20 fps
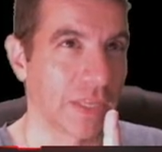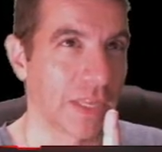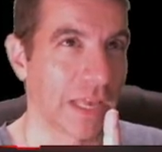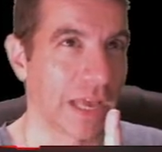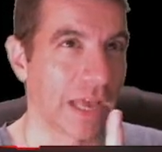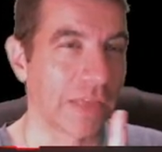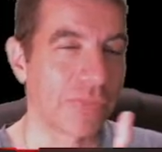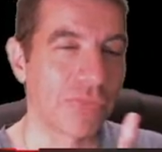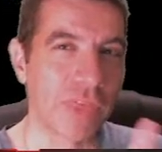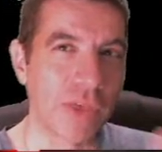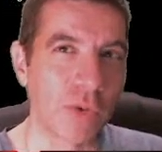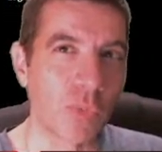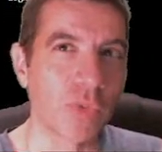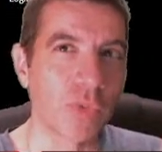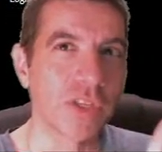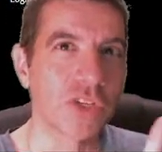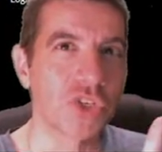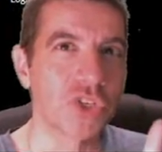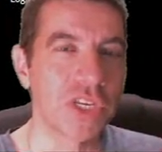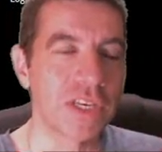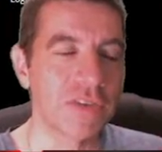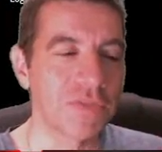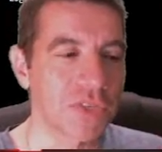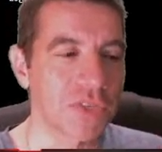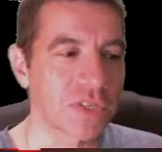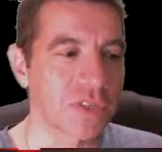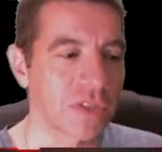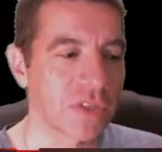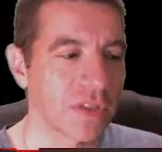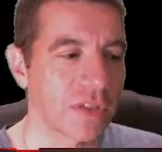I think when the
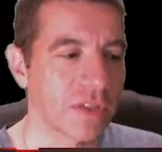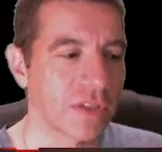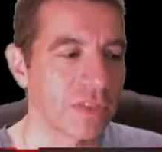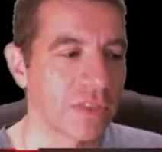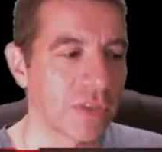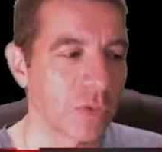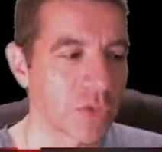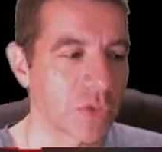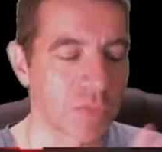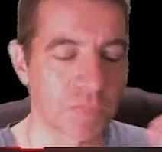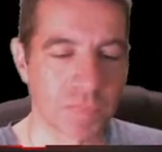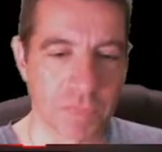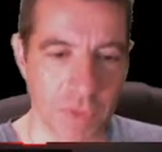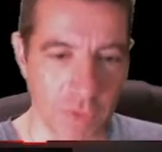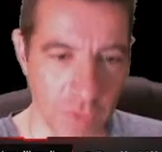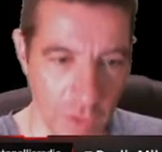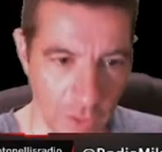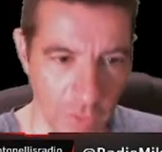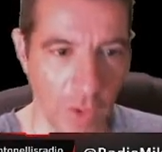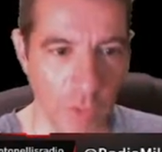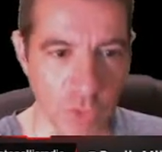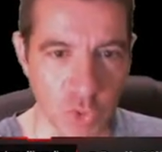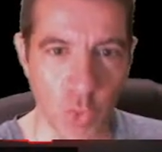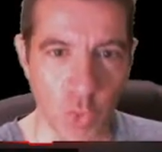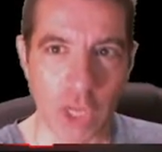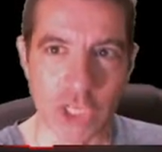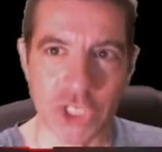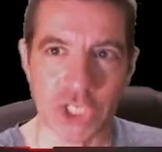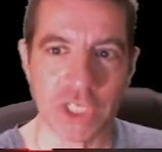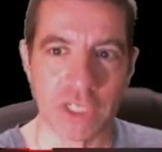Chiefs, I was
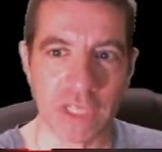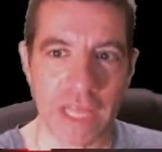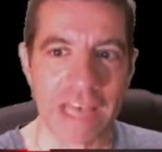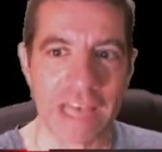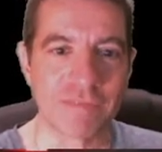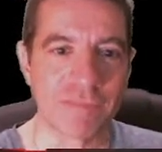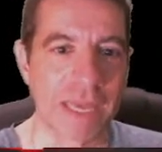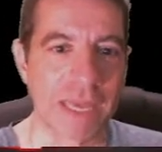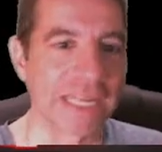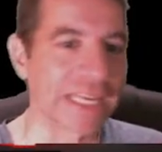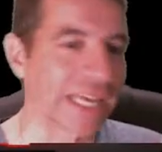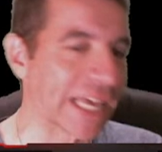watching the live betting.